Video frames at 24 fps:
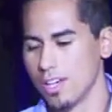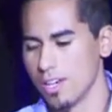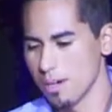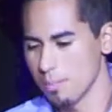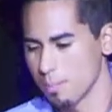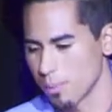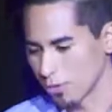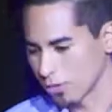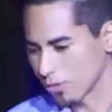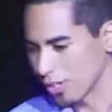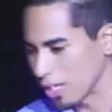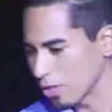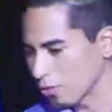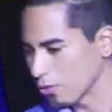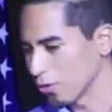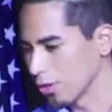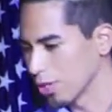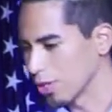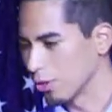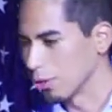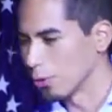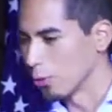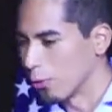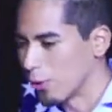But
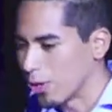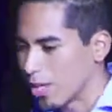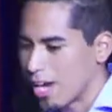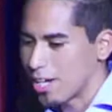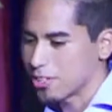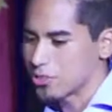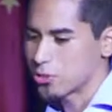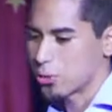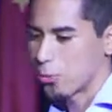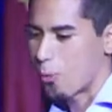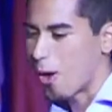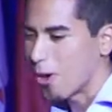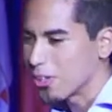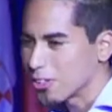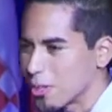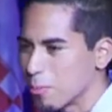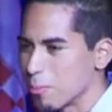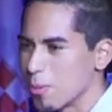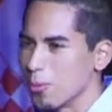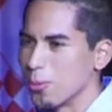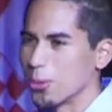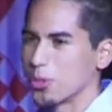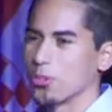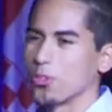thankfully, the Lord had surrounded
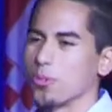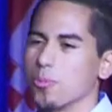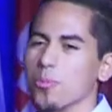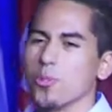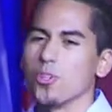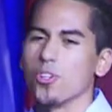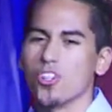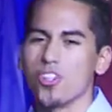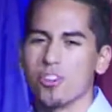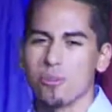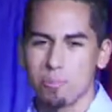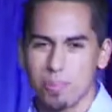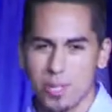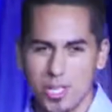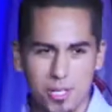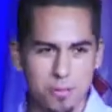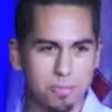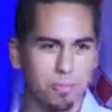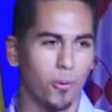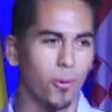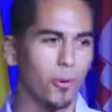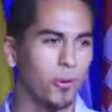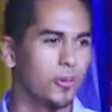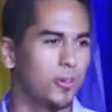me with a community of
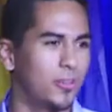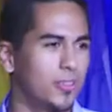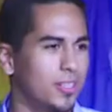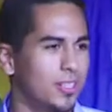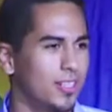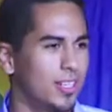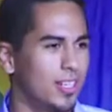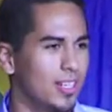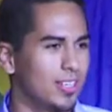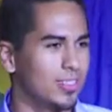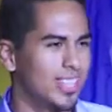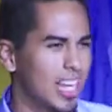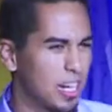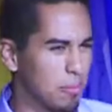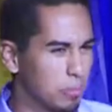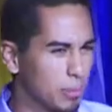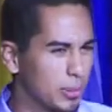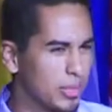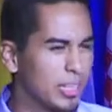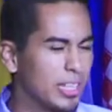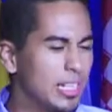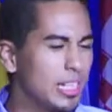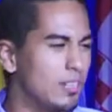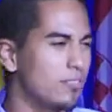people that
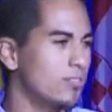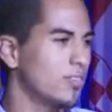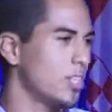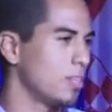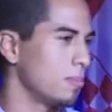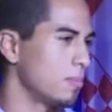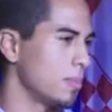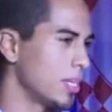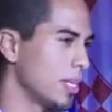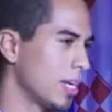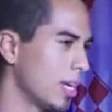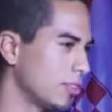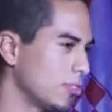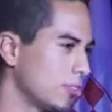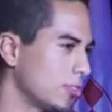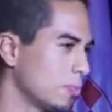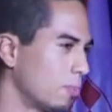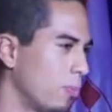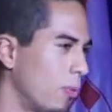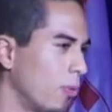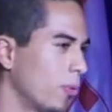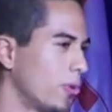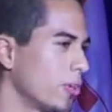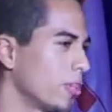believed in me and
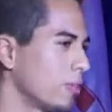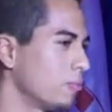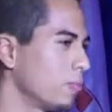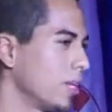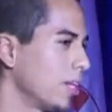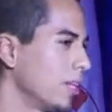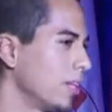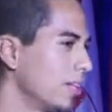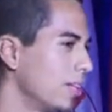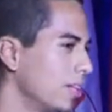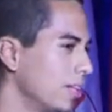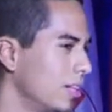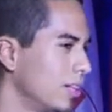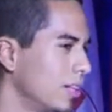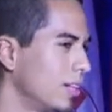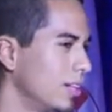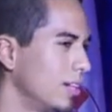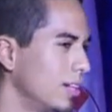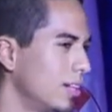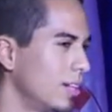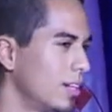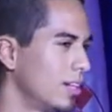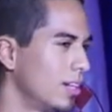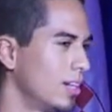supported me.
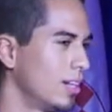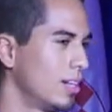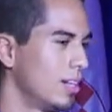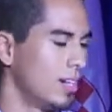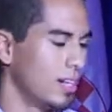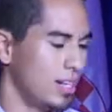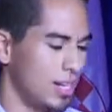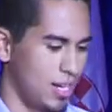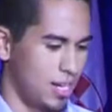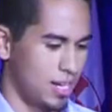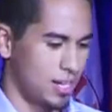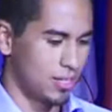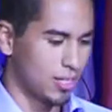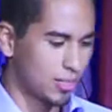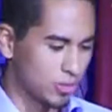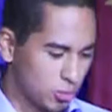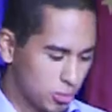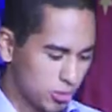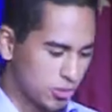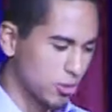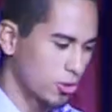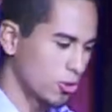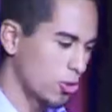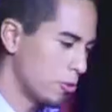This
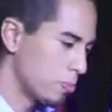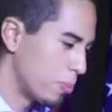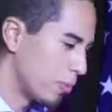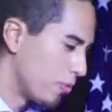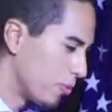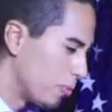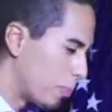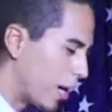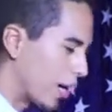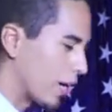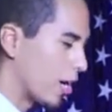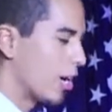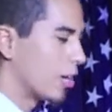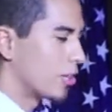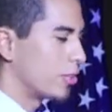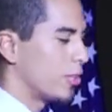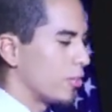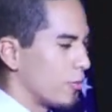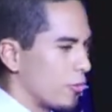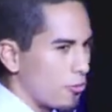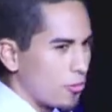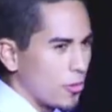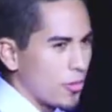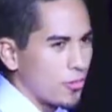was a group of about
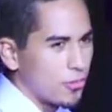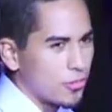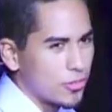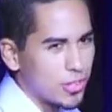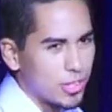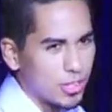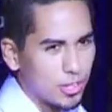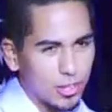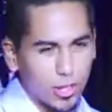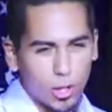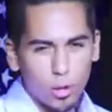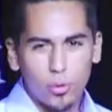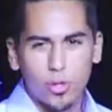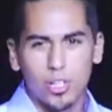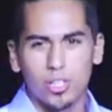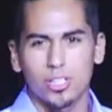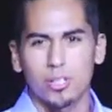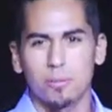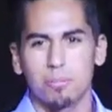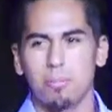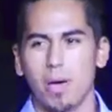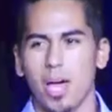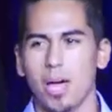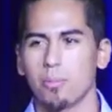150
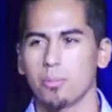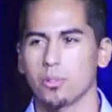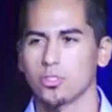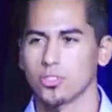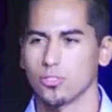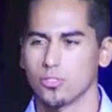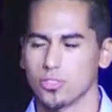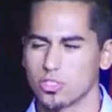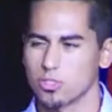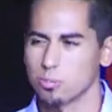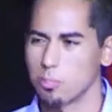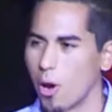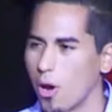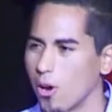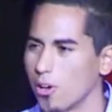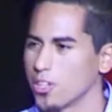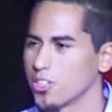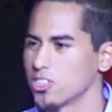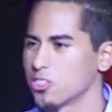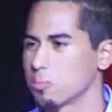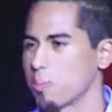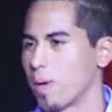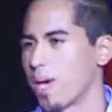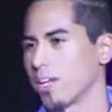low-income members of a small
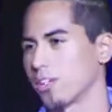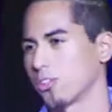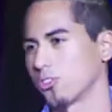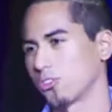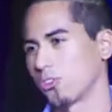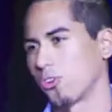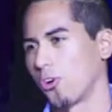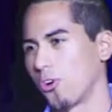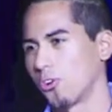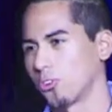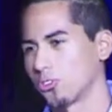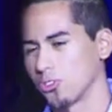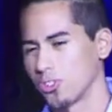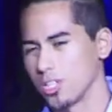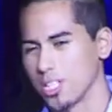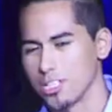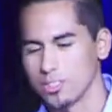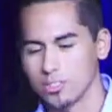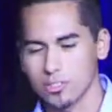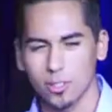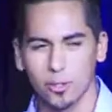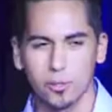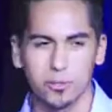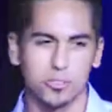Hispanic church in
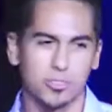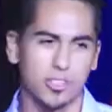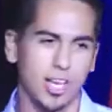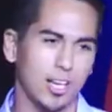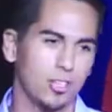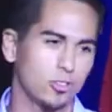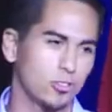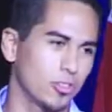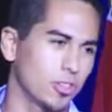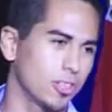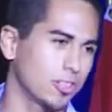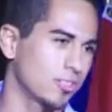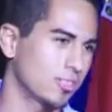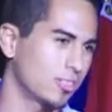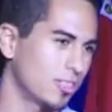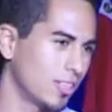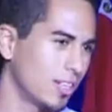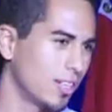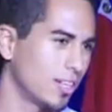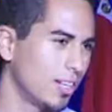East Los Angeles.